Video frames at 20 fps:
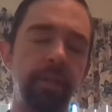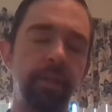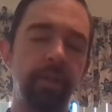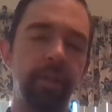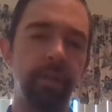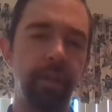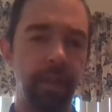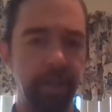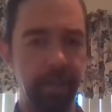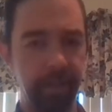
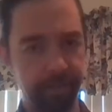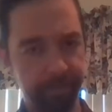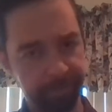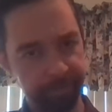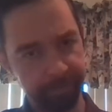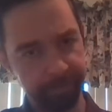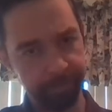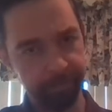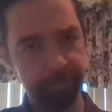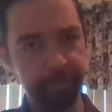I have
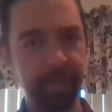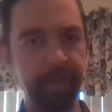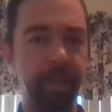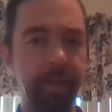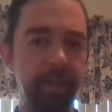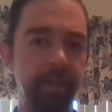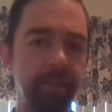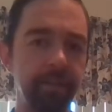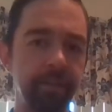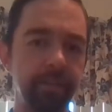
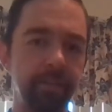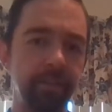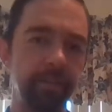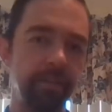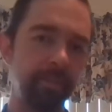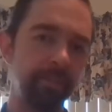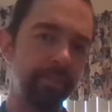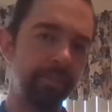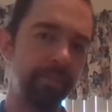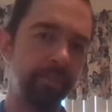hair.
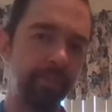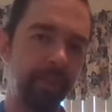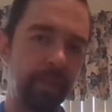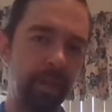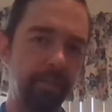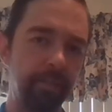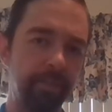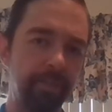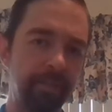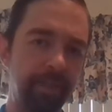
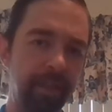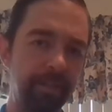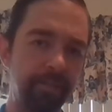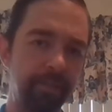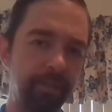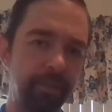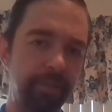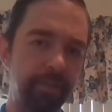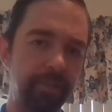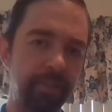I'm
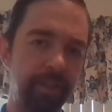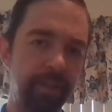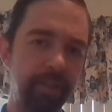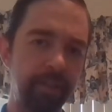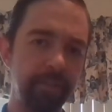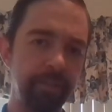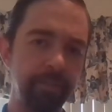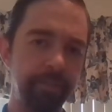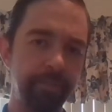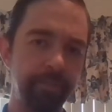
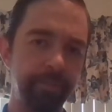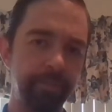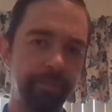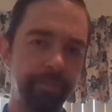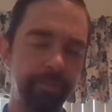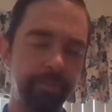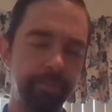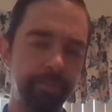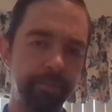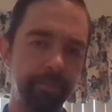5'10".
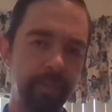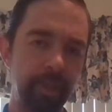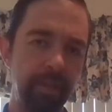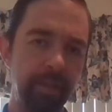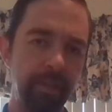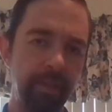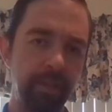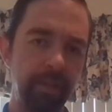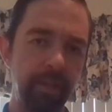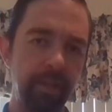
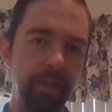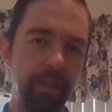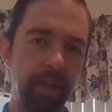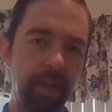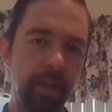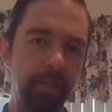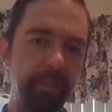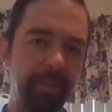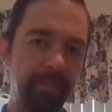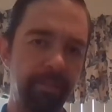
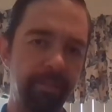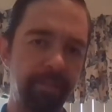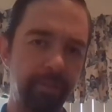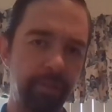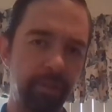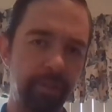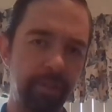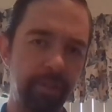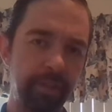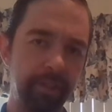I'm in
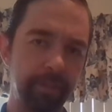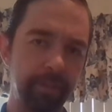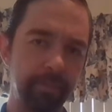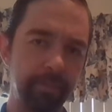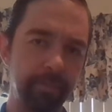Florida.